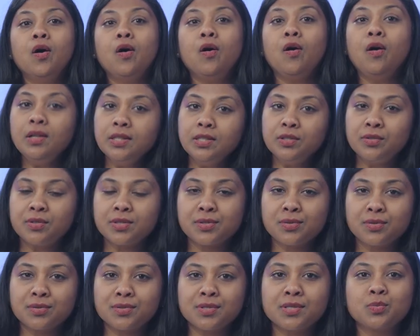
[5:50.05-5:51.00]
All the
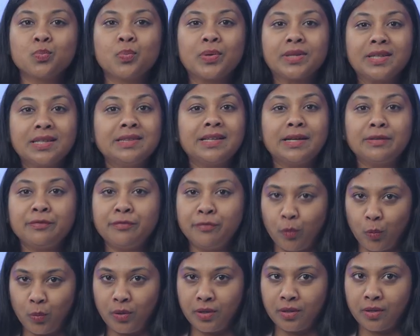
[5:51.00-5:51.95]
resources within that
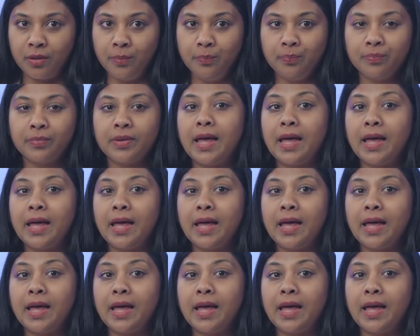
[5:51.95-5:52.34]
folder